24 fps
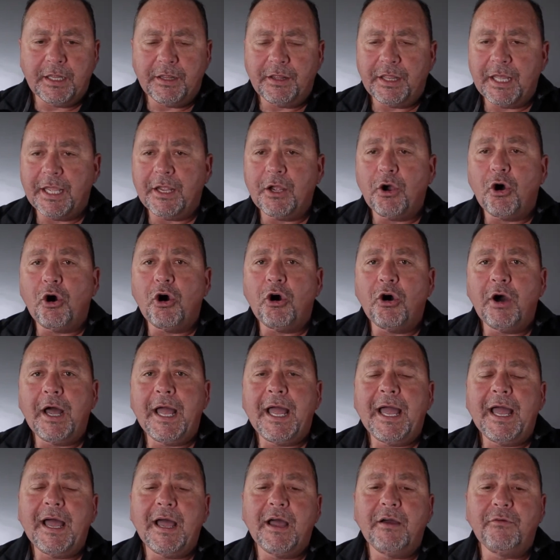They all
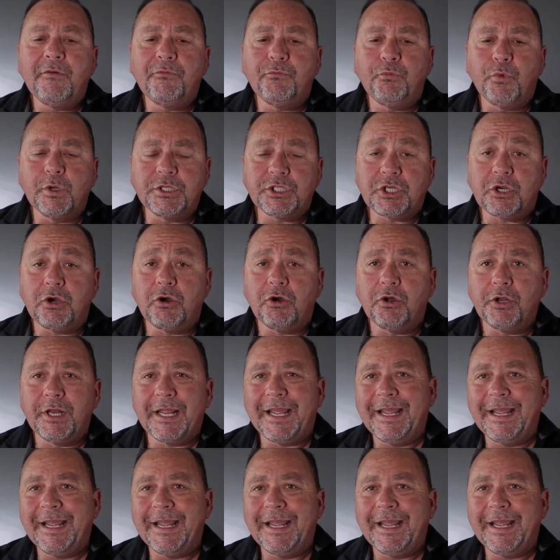have what's called